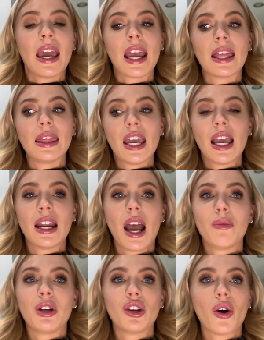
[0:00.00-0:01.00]
And then
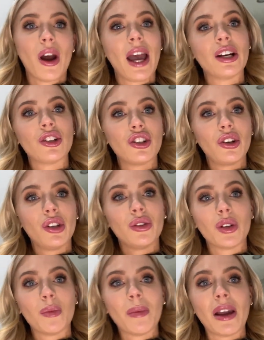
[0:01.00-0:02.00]
I'm gonna go ahead and show you
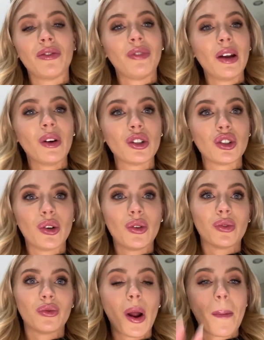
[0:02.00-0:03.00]
some of my favorite
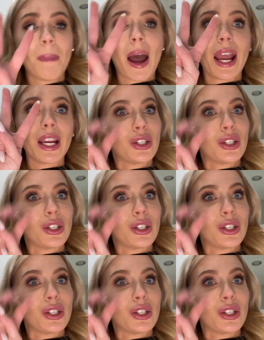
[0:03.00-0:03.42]
shoes from my